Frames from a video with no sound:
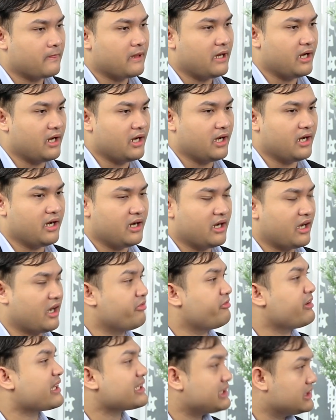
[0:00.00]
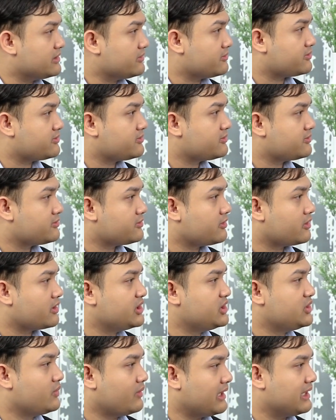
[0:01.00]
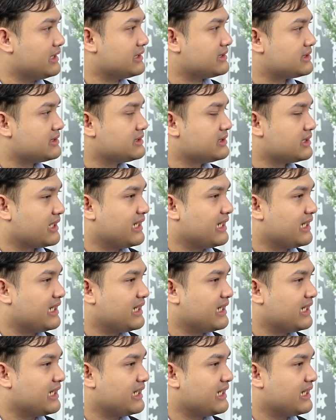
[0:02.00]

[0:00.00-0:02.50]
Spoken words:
effective for the US?